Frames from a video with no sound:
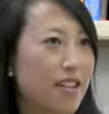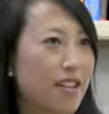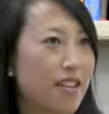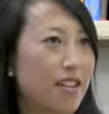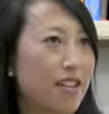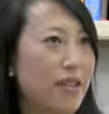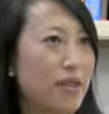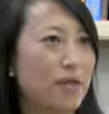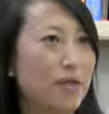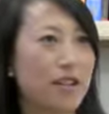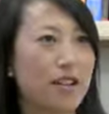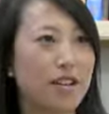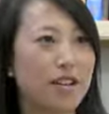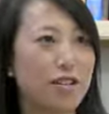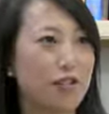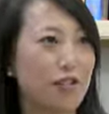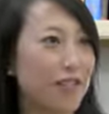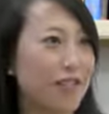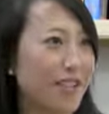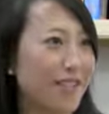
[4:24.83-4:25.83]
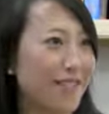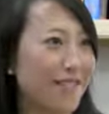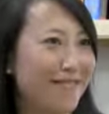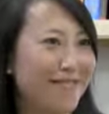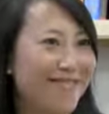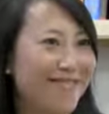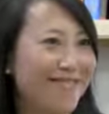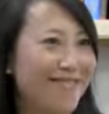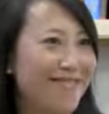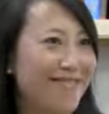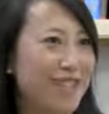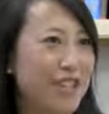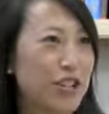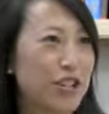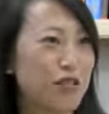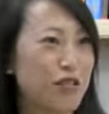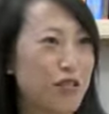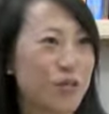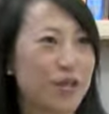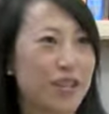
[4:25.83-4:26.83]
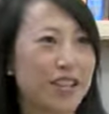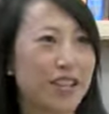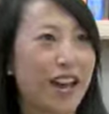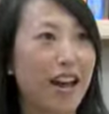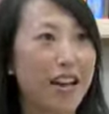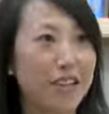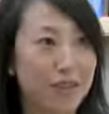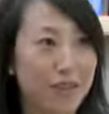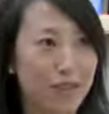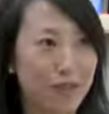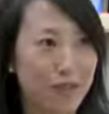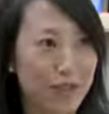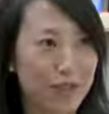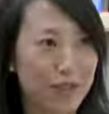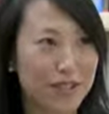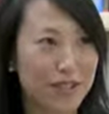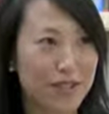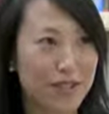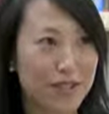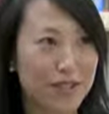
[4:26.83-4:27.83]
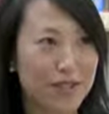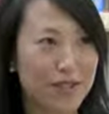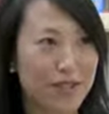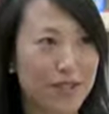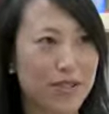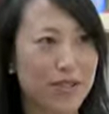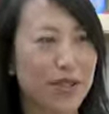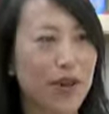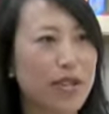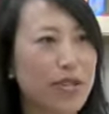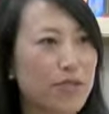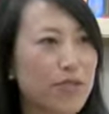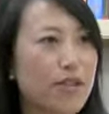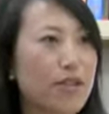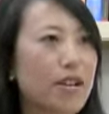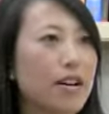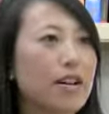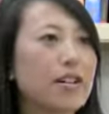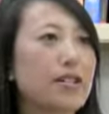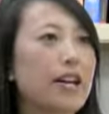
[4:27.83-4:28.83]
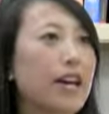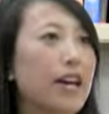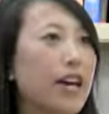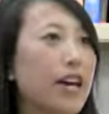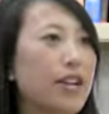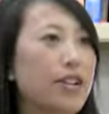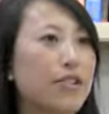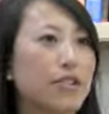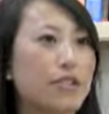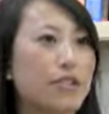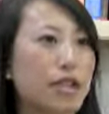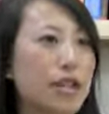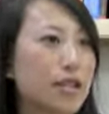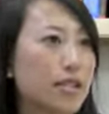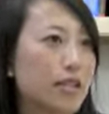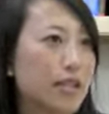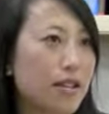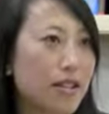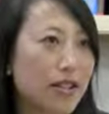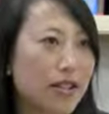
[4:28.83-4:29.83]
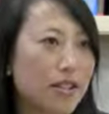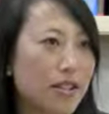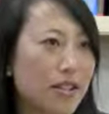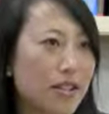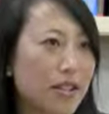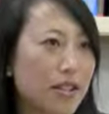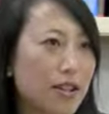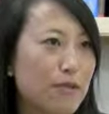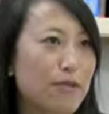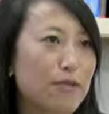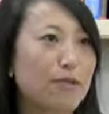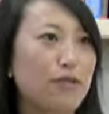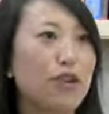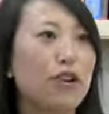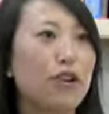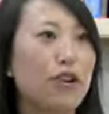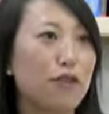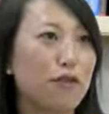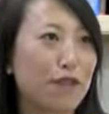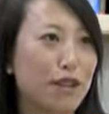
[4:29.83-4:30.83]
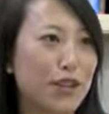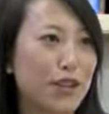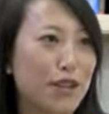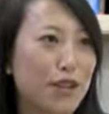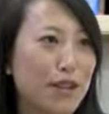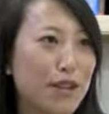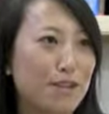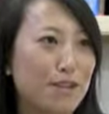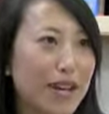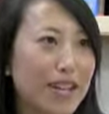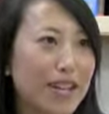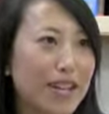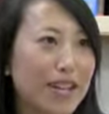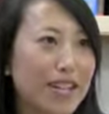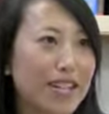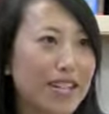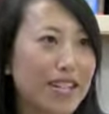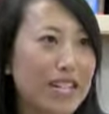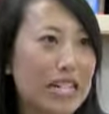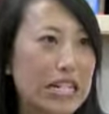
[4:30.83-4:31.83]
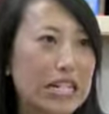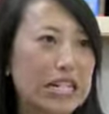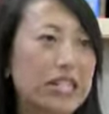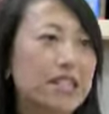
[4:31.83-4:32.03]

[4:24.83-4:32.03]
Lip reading: and I was not interested in enrolling at the University of Minnesota. So as a result, I had no legacy connection, and I was very frustrated by that idea.